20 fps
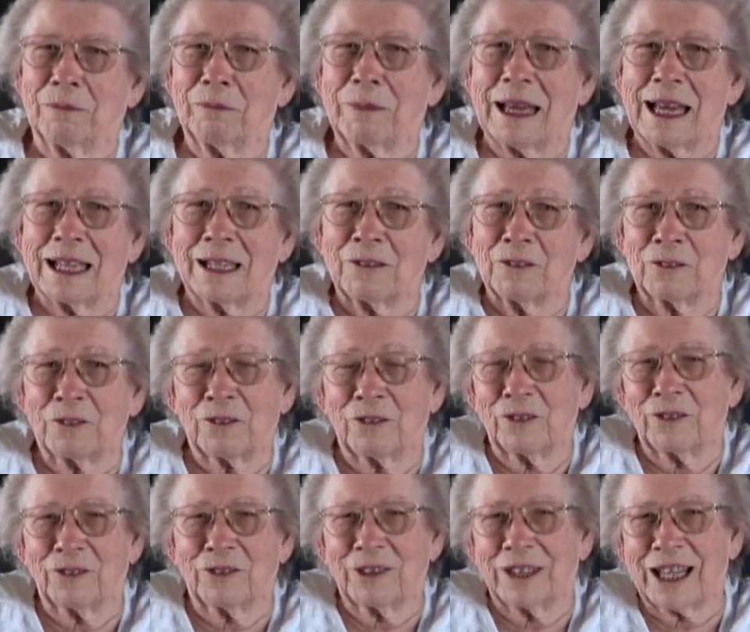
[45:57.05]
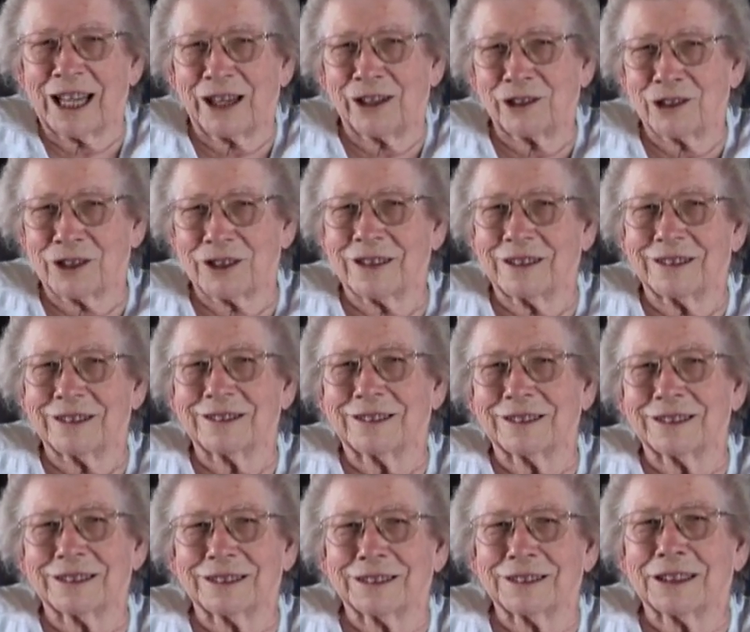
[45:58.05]
bag of letters.
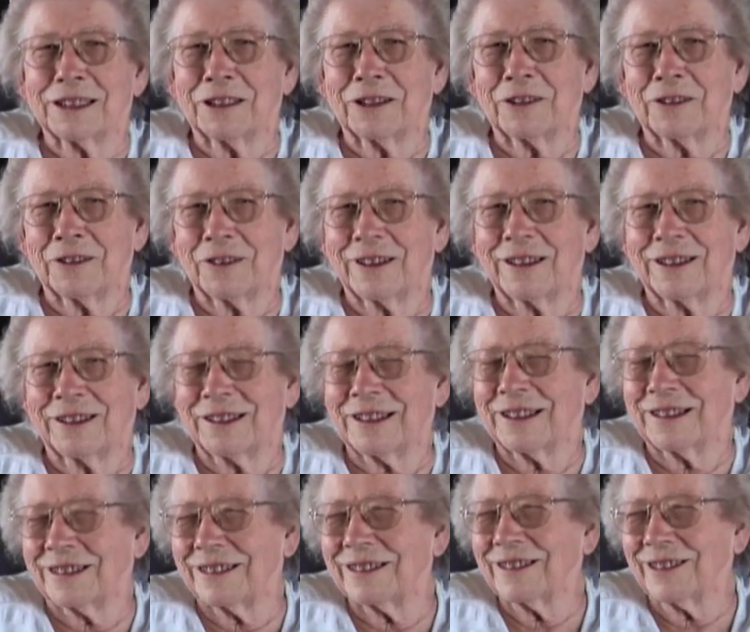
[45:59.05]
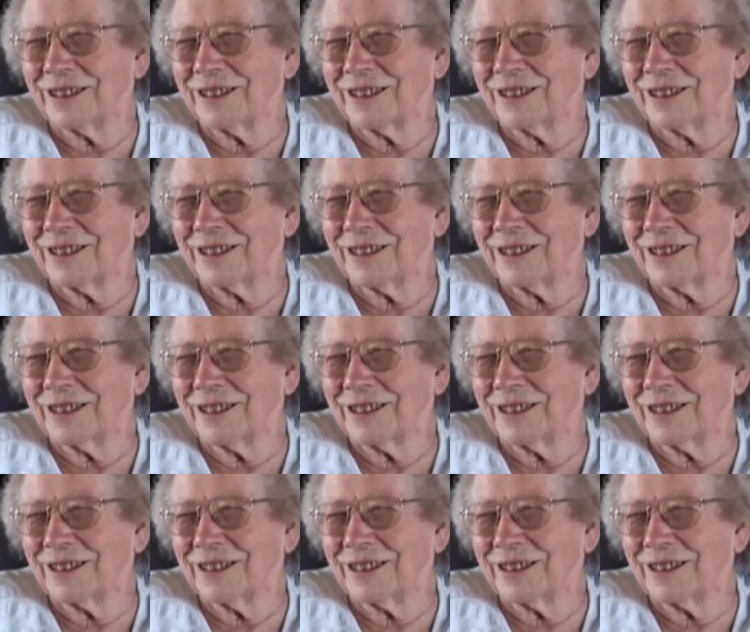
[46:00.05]
Really. That.